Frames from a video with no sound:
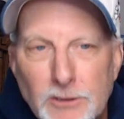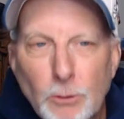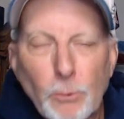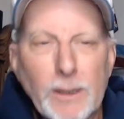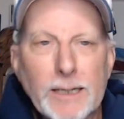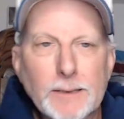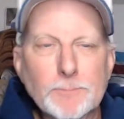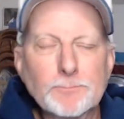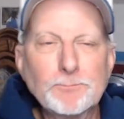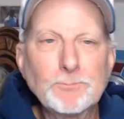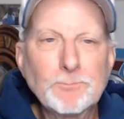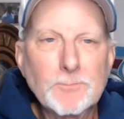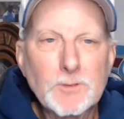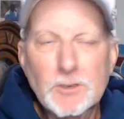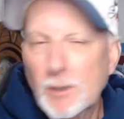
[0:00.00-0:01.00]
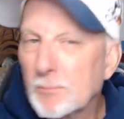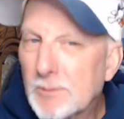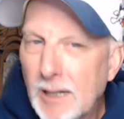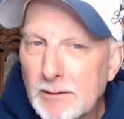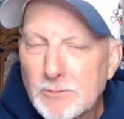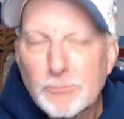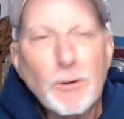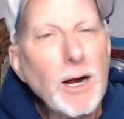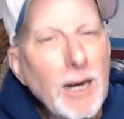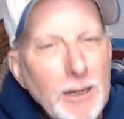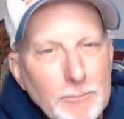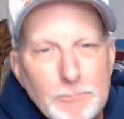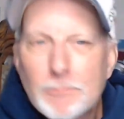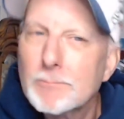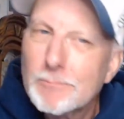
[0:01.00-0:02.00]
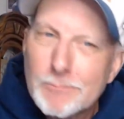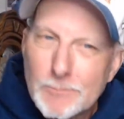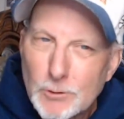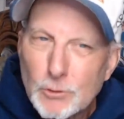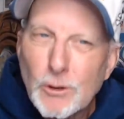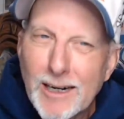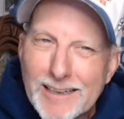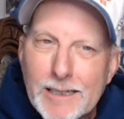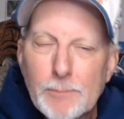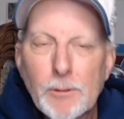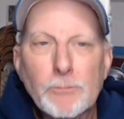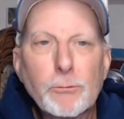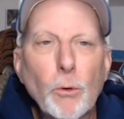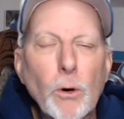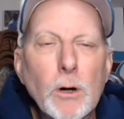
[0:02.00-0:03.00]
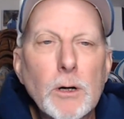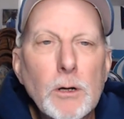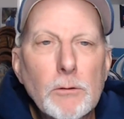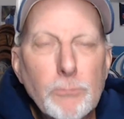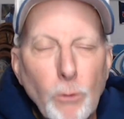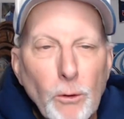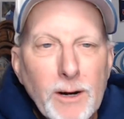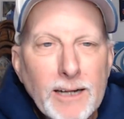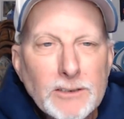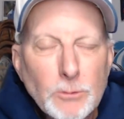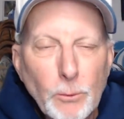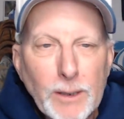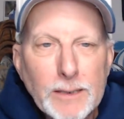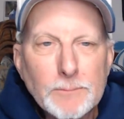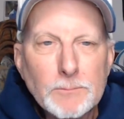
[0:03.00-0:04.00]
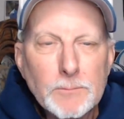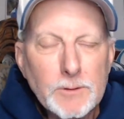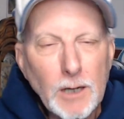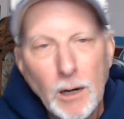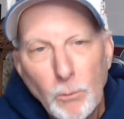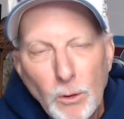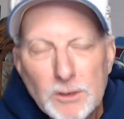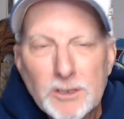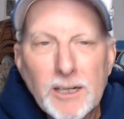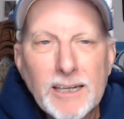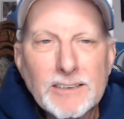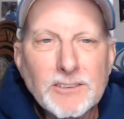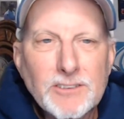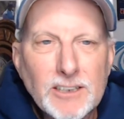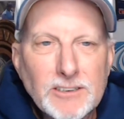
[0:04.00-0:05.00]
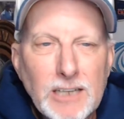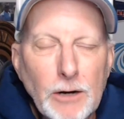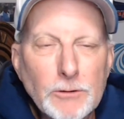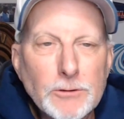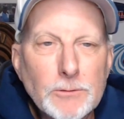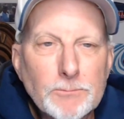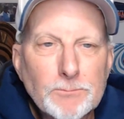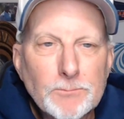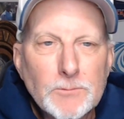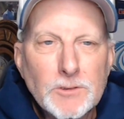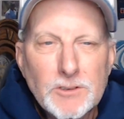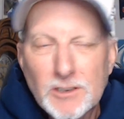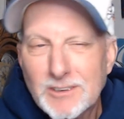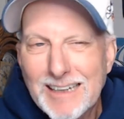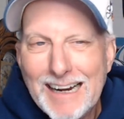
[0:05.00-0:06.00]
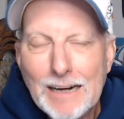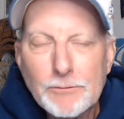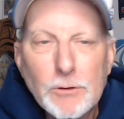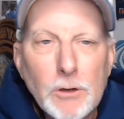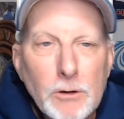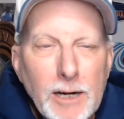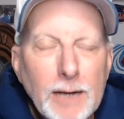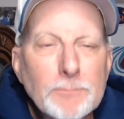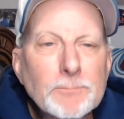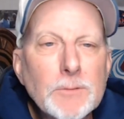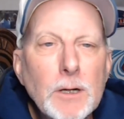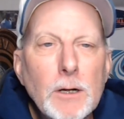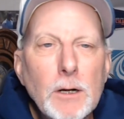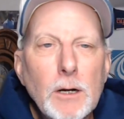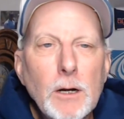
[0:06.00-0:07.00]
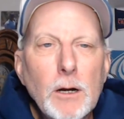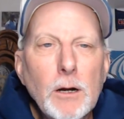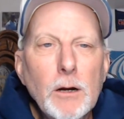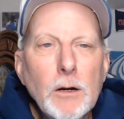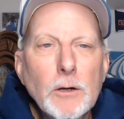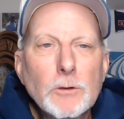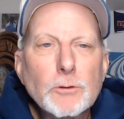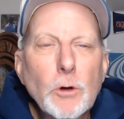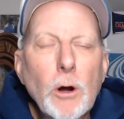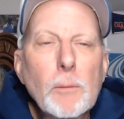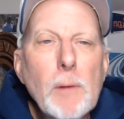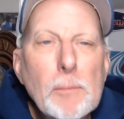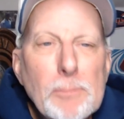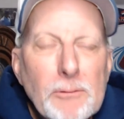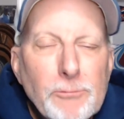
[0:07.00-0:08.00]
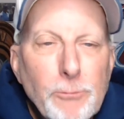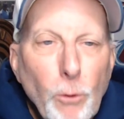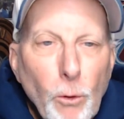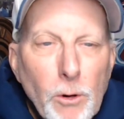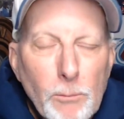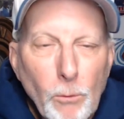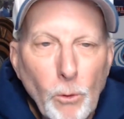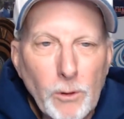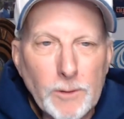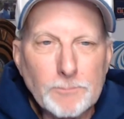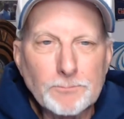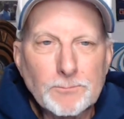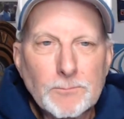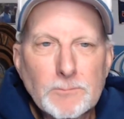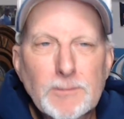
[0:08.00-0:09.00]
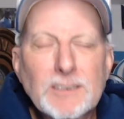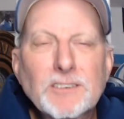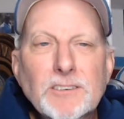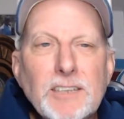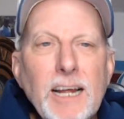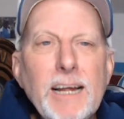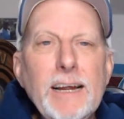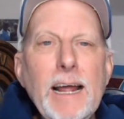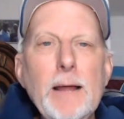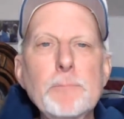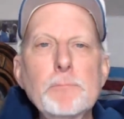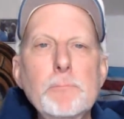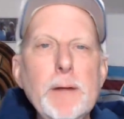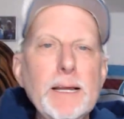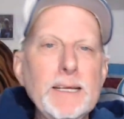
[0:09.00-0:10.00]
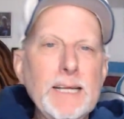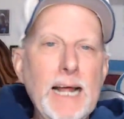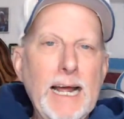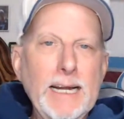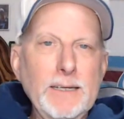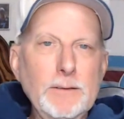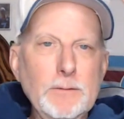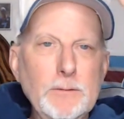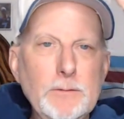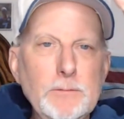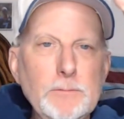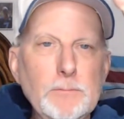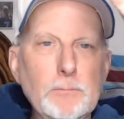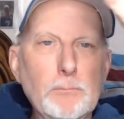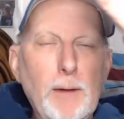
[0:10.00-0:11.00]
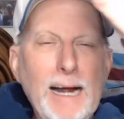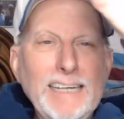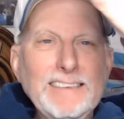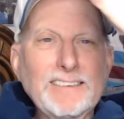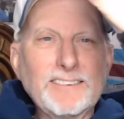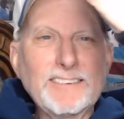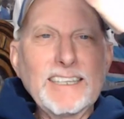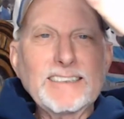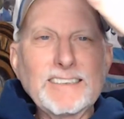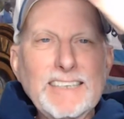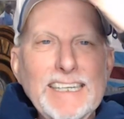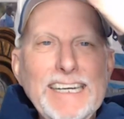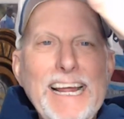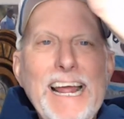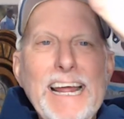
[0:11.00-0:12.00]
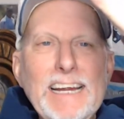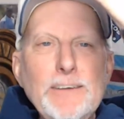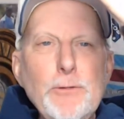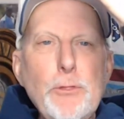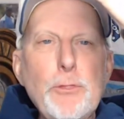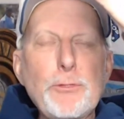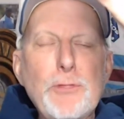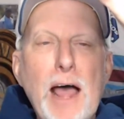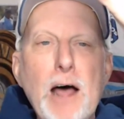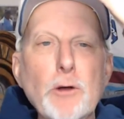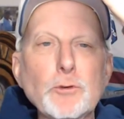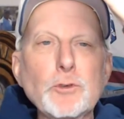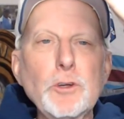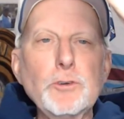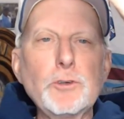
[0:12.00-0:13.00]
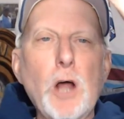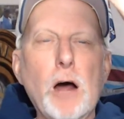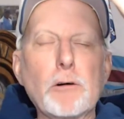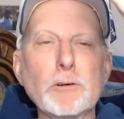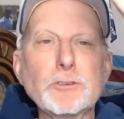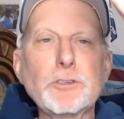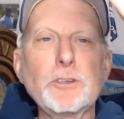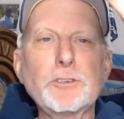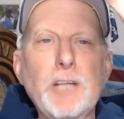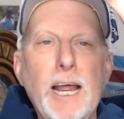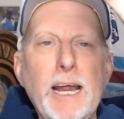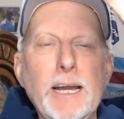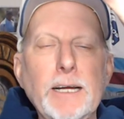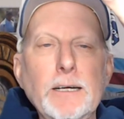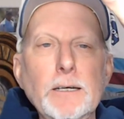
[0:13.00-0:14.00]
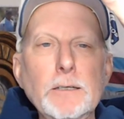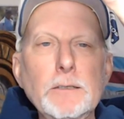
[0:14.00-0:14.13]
week, sometimes 5, try and keep it 4. 4 days a week. I work today 6 hours, 6.5, okay? So I'm up at 4 in the morning. Let's say at midnight, my $68,000 a day